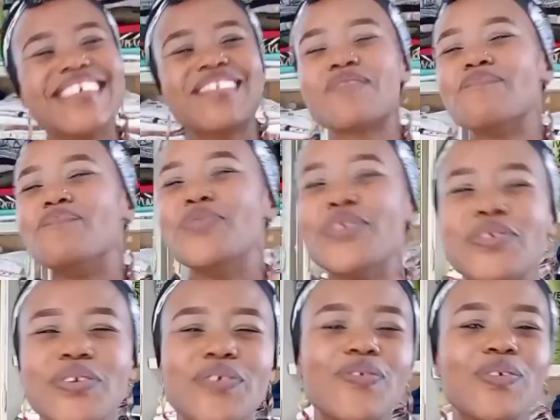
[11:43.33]
this
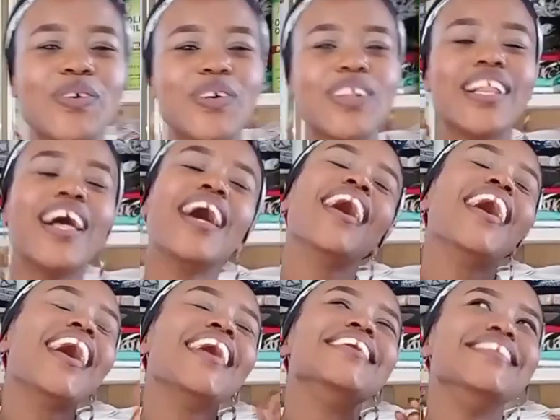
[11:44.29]
beautiful
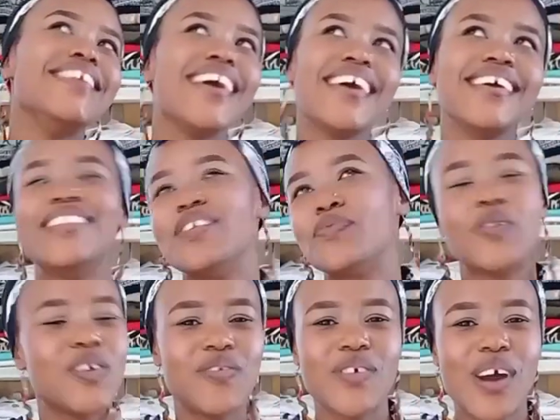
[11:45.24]
day, this
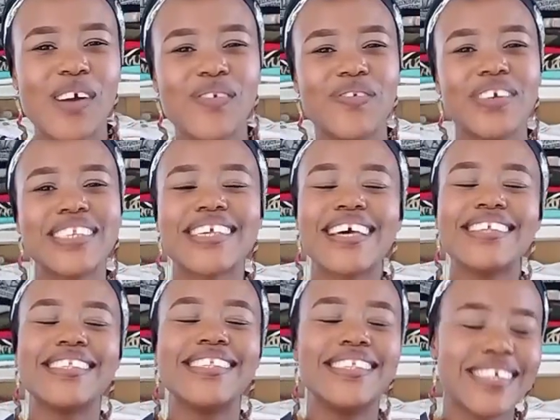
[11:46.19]
beautiful outfit
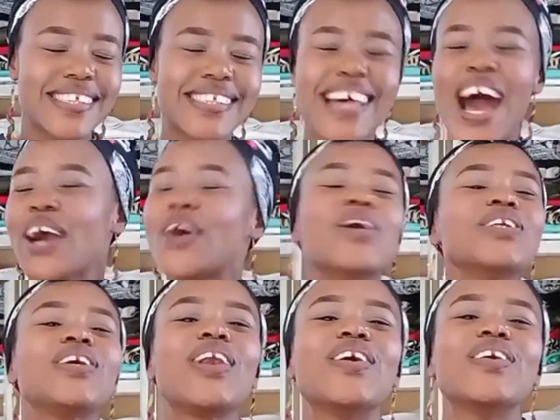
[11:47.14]
has just
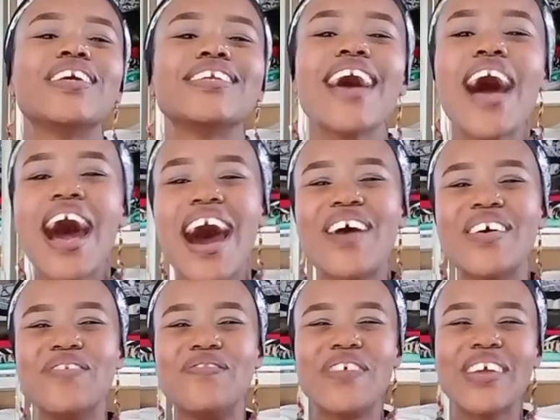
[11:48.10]
concluded our